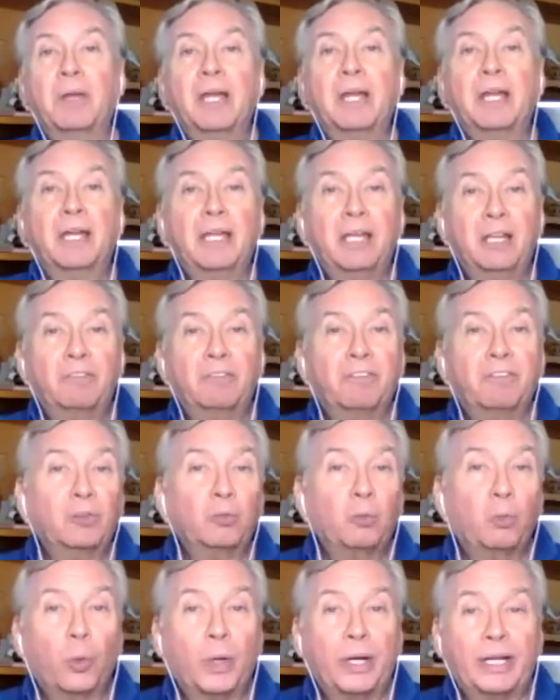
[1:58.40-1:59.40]

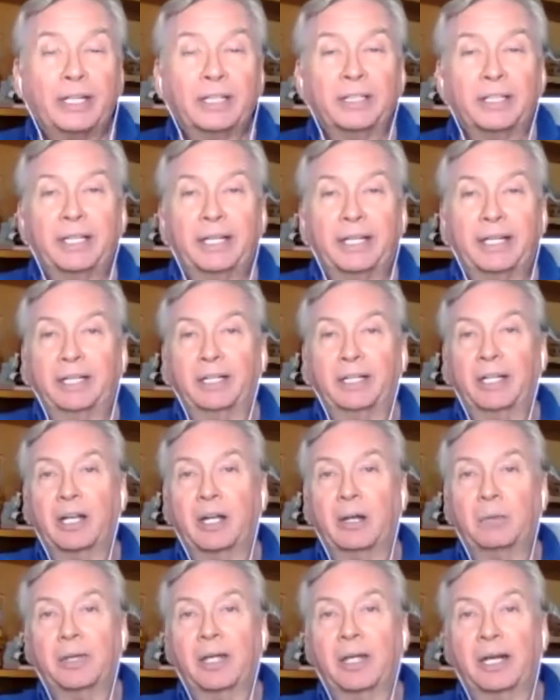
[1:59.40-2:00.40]
even weekly
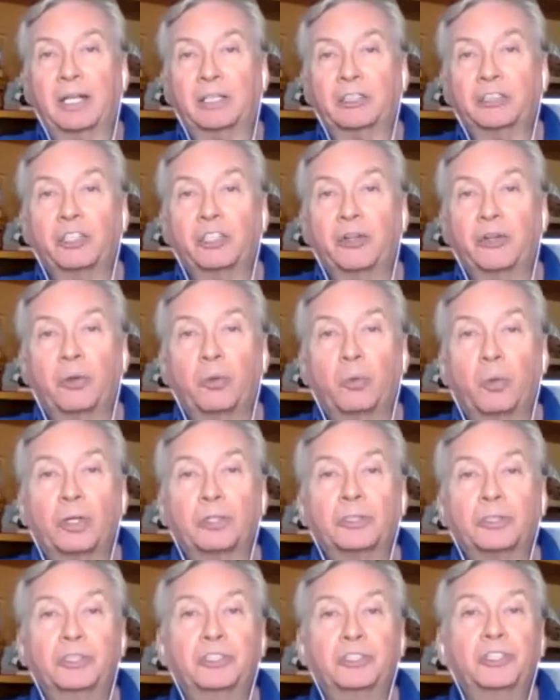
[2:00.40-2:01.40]
income, and I show you
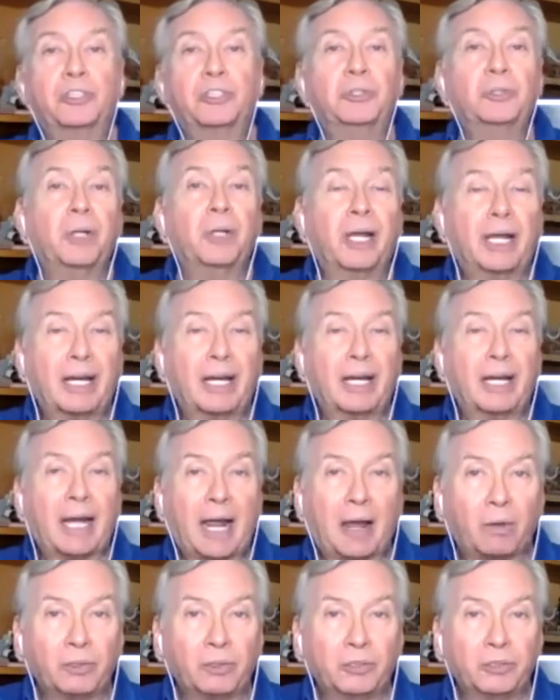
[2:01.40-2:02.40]
what to do and
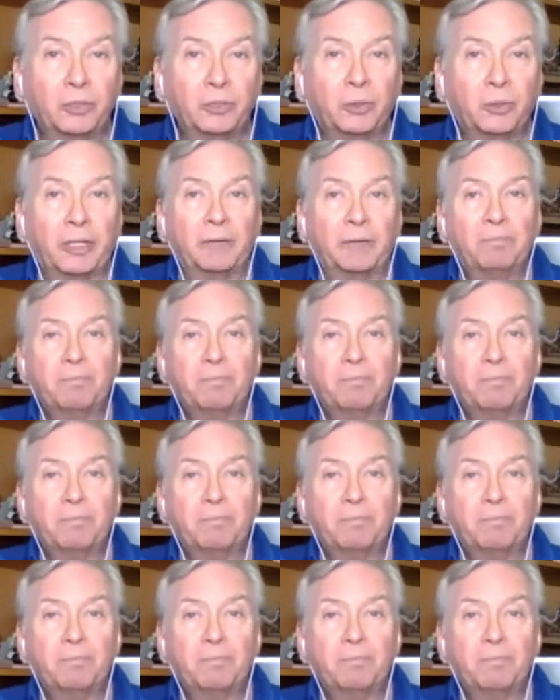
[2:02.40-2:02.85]
how to do it.